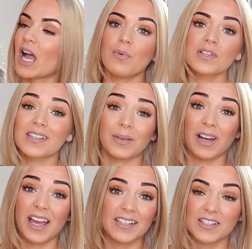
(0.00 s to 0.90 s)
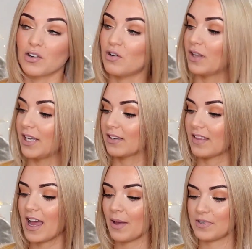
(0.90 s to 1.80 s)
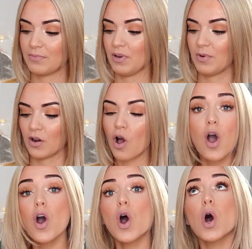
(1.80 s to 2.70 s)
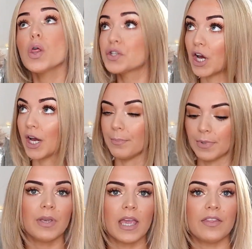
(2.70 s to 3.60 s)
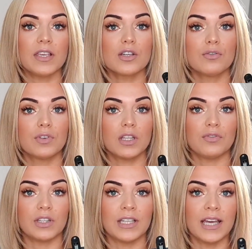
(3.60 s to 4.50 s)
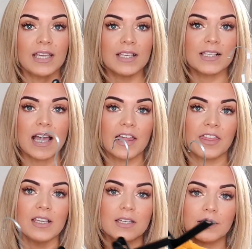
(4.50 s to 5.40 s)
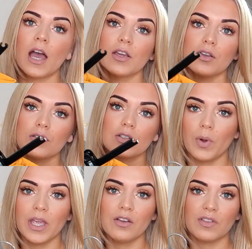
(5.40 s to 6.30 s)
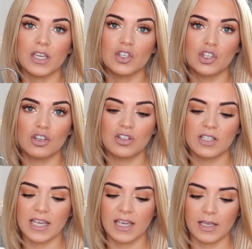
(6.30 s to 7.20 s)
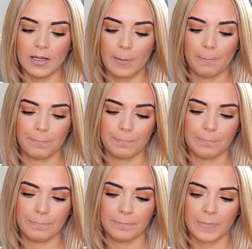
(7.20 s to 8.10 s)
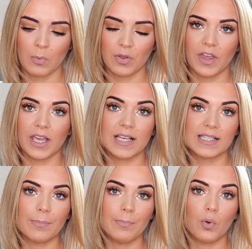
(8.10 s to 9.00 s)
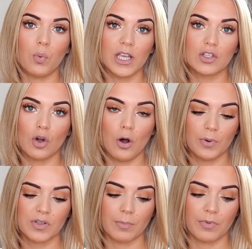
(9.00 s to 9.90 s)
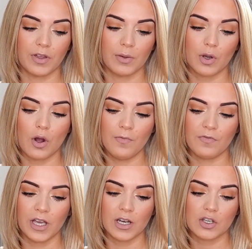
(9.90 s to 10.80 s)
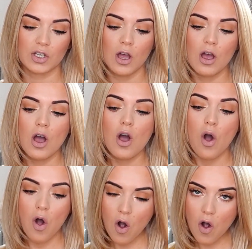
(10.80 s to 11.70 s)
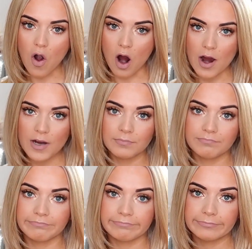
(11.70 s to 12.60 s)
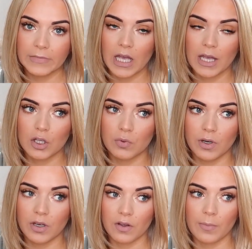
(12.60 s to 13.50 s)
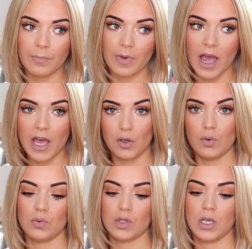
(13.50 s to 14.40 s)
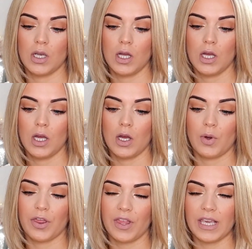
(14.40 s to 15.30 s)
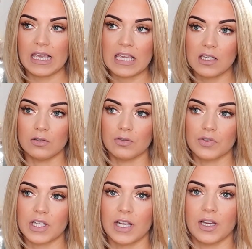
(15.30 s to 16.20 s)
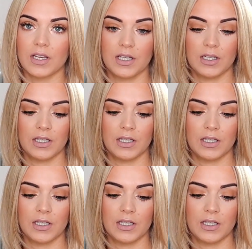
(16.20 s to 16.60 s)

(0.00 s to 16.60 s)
I wasn't surprised at all. Like, that happens in Primark all the time. But yeah, these are really nice. I think I could wear these during the day with like a simple white top or something with Converse, or I could them out with like heels and